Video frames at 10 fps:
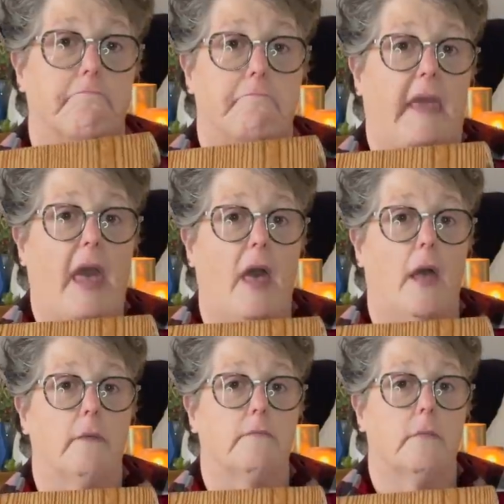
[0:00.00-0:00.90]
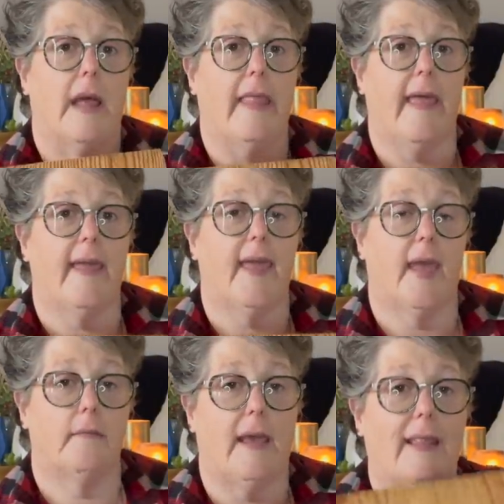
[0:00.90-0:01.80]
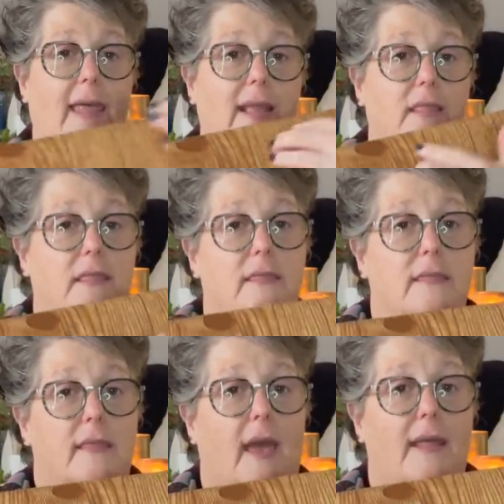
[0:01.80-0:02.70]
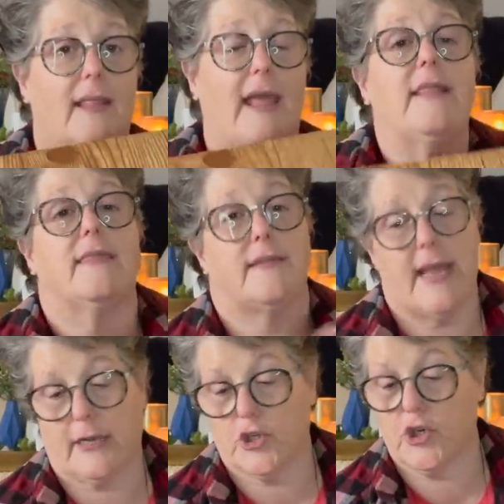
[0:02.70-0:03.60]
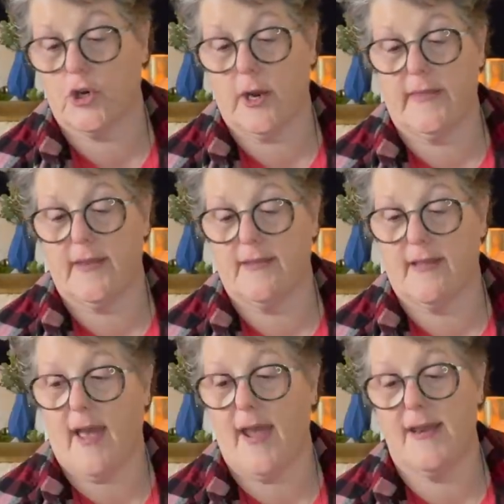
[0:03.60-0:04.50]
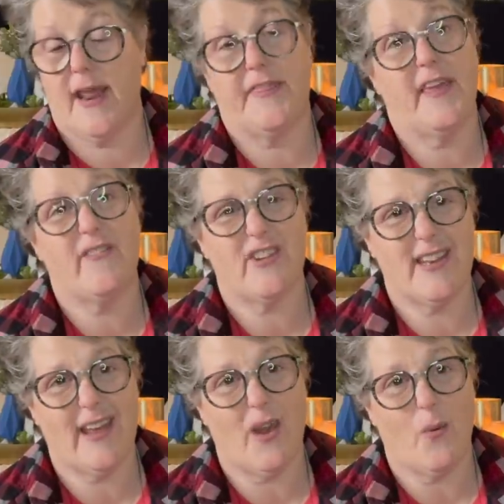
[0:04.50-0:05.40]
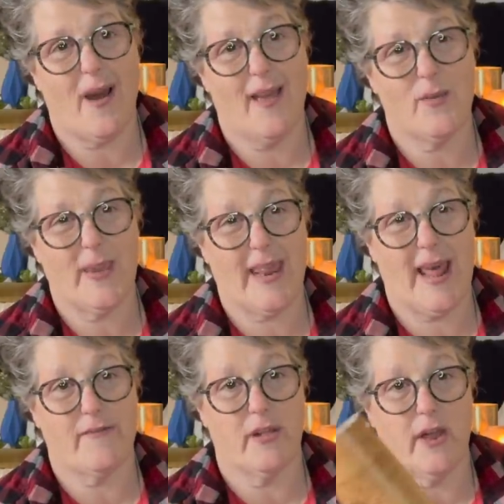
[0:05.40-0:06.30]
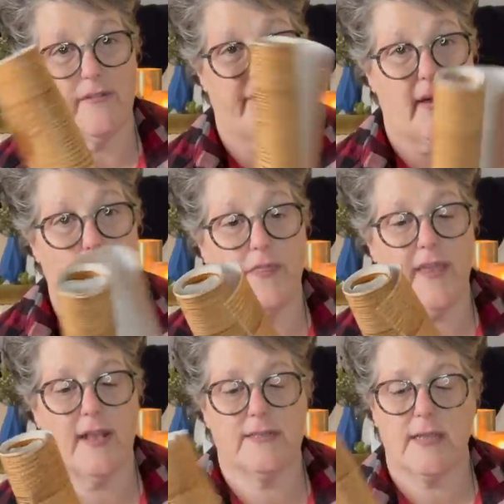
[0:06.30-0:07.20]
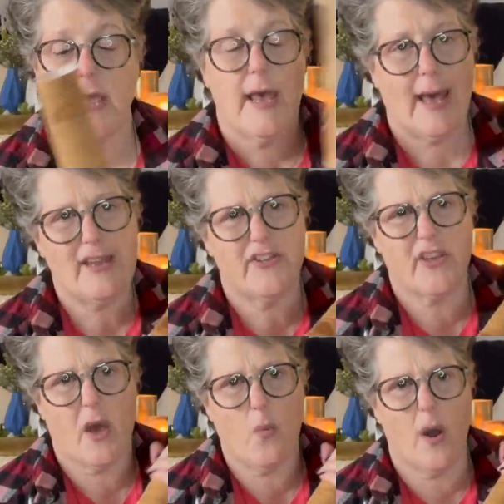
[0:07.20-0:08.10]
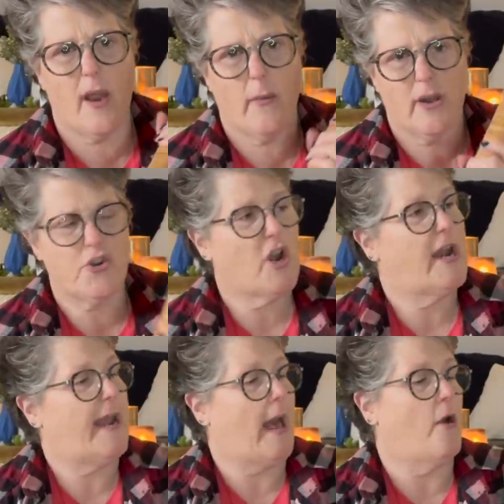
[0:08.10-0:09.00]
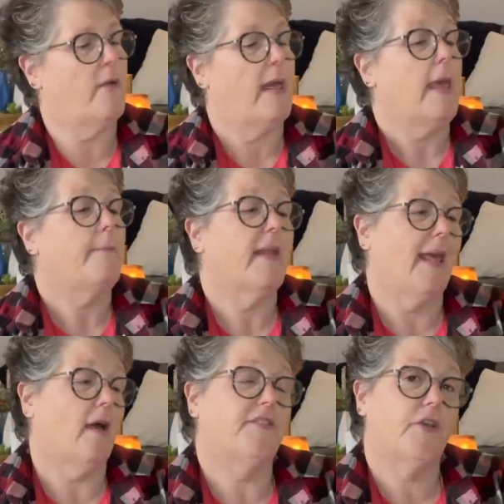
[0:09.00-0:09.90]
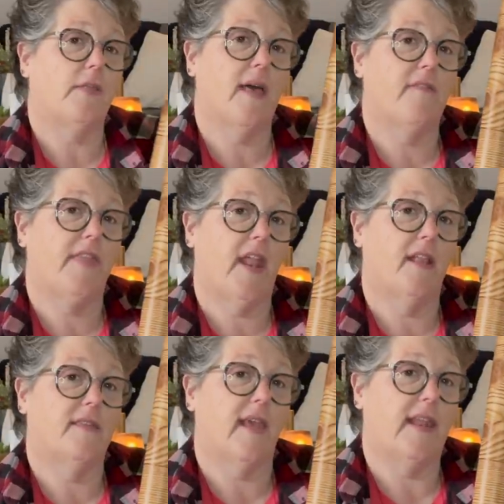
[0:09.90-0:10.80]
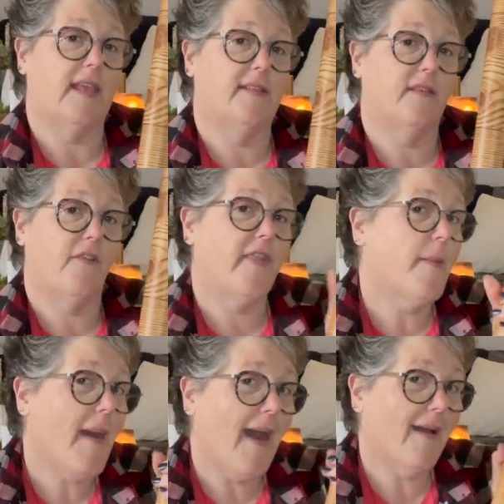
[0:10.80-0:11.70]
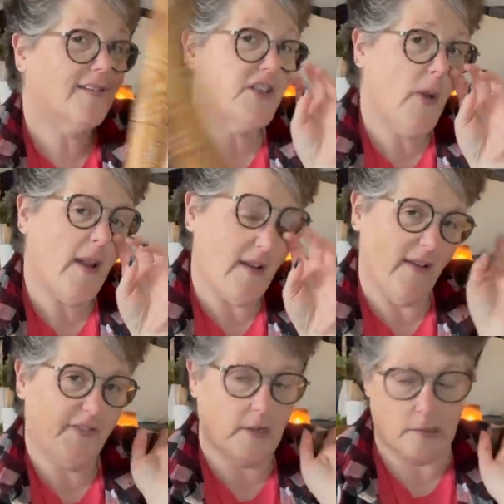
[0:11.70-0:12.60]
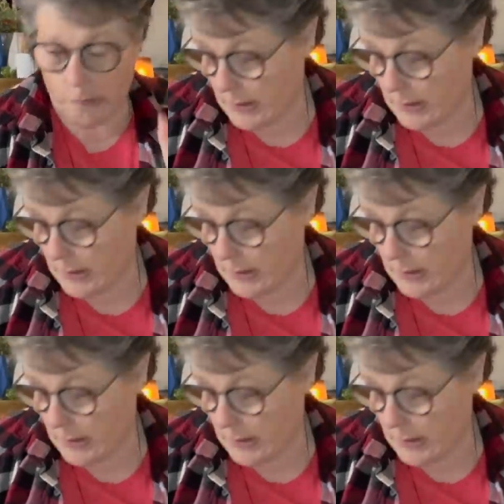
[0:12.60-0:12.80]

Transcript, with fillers: Yeah, I like it. I like I like the texture and the design, and I think for DIYs, we could have a lot of fun with this. I just got one, I wanna try it out, but I also love it that it's adhesive on the back, so I don't have to glue